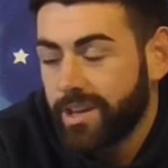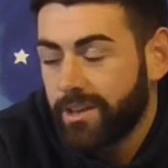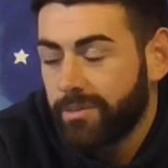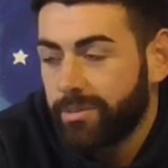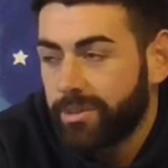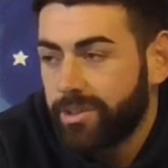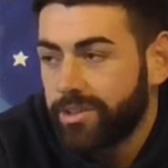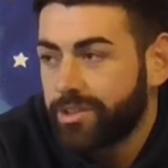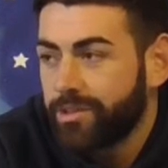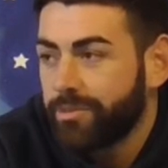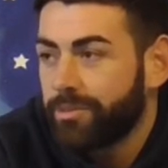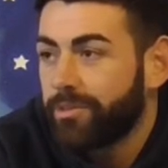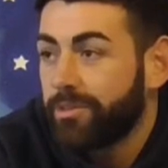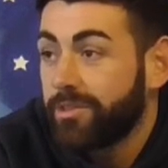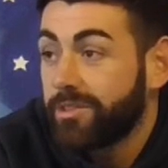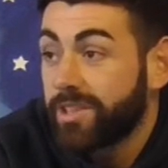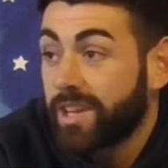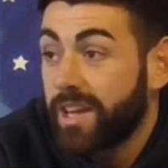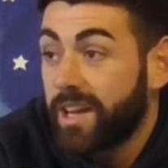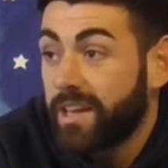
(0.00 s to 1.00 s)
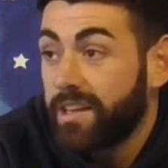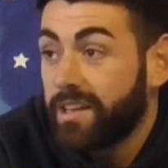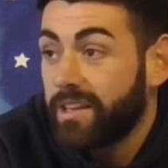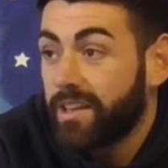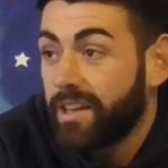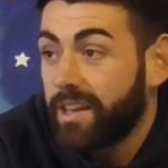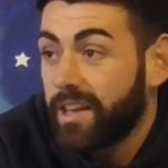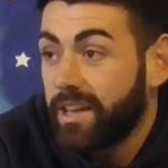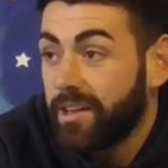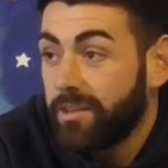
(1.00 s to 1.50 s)
Championship, it was. I
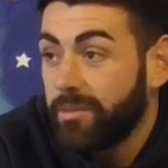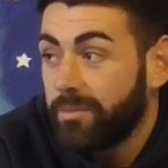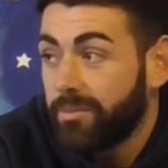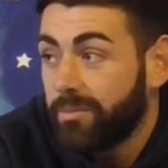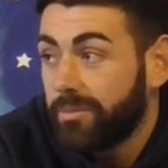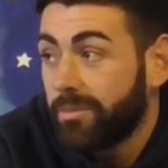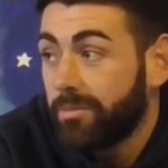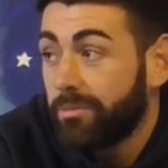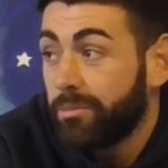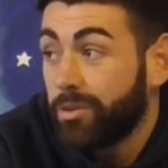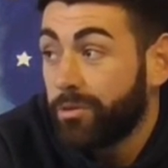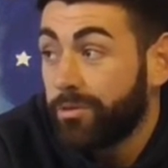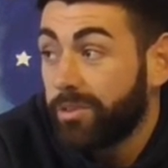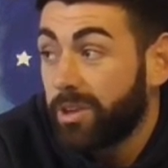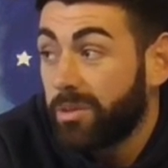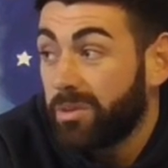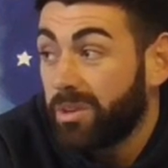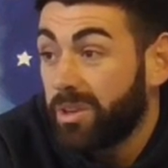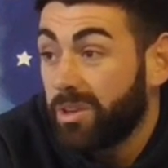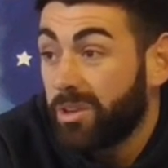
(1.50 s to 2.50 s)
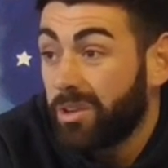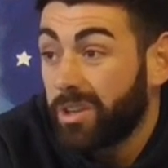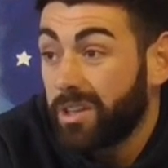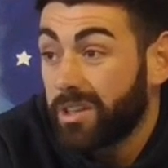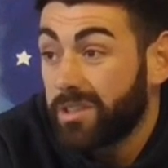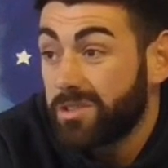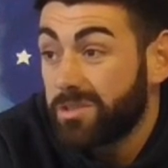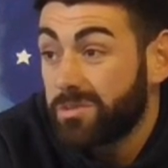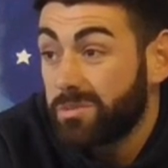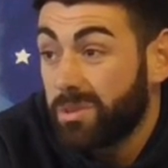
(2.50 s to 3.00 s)
moved down to
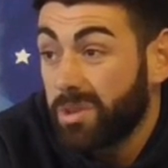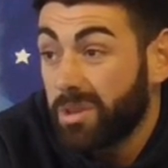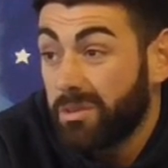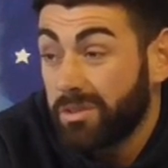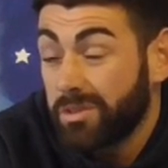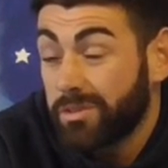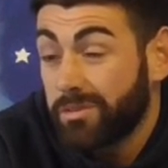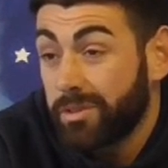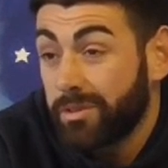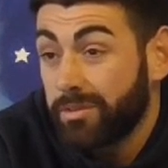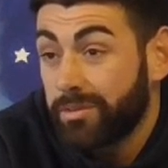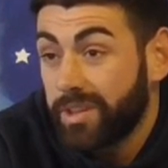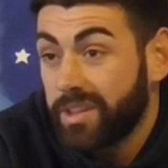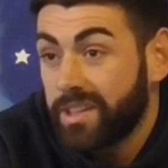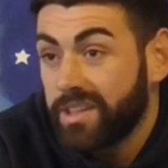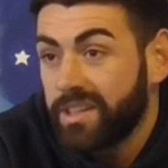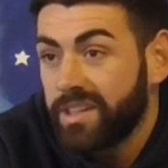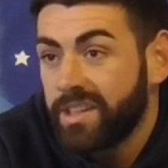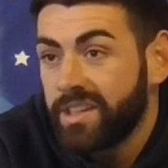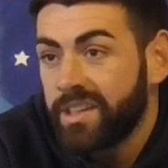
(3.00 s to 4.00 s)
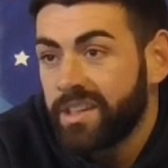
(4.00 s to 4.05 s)
Norwich when I was 15